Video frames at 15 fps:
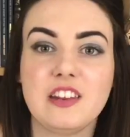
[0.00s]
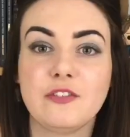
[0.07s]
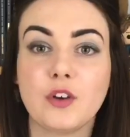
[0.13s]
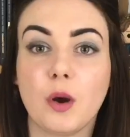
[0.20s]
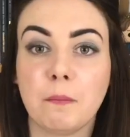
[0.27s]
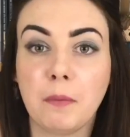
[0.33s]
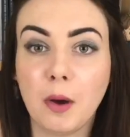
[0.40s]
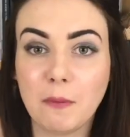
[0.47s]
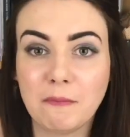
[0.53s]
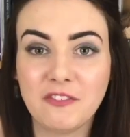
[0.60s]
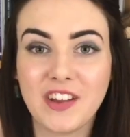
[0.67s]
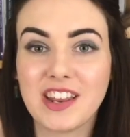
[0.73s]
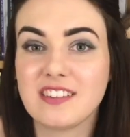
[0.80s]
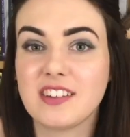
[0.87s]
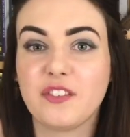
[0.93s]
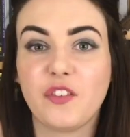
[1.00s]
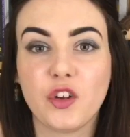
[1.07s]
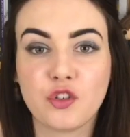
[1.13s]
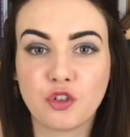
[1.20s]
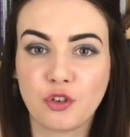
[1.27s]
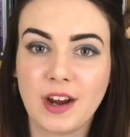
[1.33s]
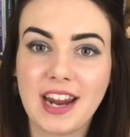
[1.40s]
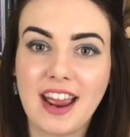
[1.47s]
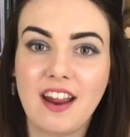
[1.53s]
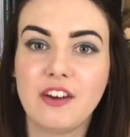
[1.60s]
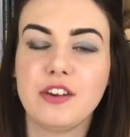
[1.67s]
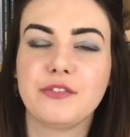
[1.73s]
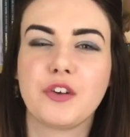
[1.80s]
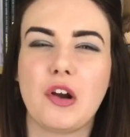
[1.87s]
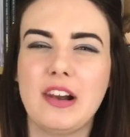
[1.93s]
You've got pop figures of the trio,
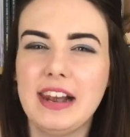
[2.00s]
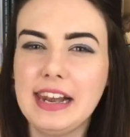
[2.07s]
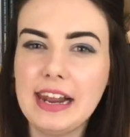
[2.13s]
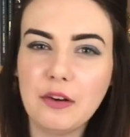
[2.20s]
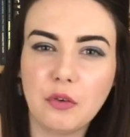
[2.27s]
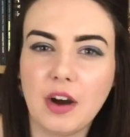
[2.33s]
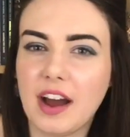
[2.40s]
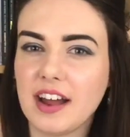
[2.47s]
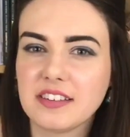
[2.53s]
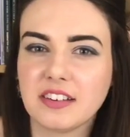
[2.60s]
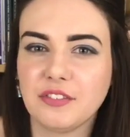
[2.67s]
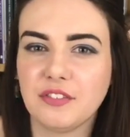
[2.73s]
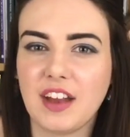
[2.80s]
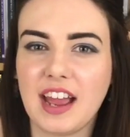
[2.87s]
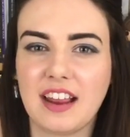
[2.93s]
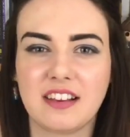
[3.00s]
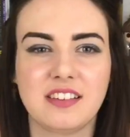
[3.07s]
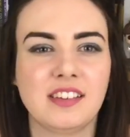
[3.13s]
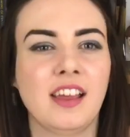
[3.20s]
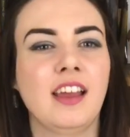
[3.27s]
you've got little artifacts,